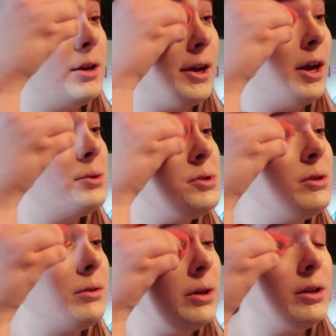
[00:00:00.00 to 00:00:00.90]
And I
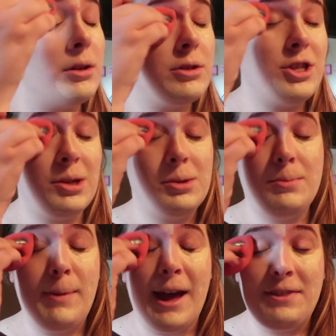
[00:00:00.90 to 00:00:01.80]
also
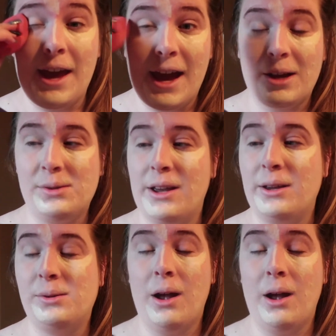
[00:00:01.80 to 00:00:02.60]
just pat the excess